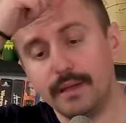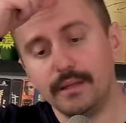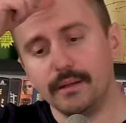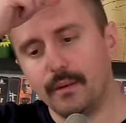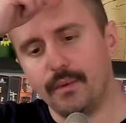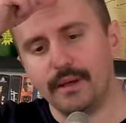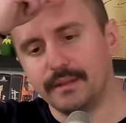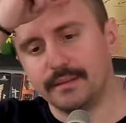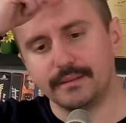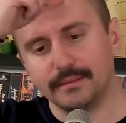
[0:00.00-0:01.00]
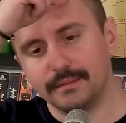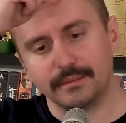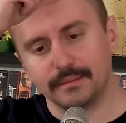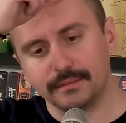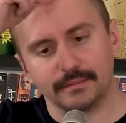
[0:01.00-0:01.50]
you know what?
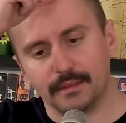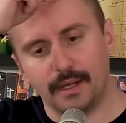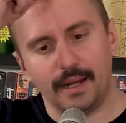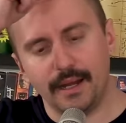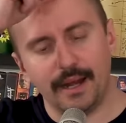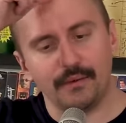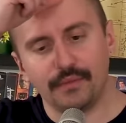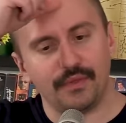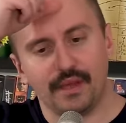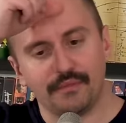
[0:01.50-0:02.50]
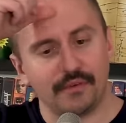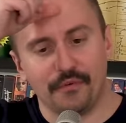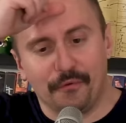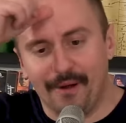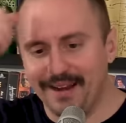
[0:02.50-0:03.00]
I don't think I've
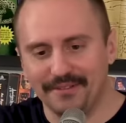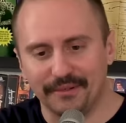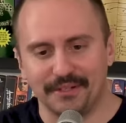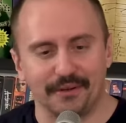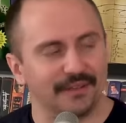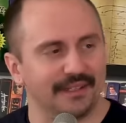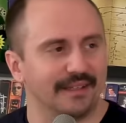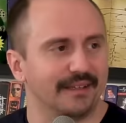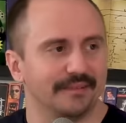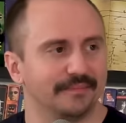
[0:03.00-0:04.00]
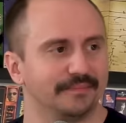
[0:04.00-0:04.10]
ever read Return of the King.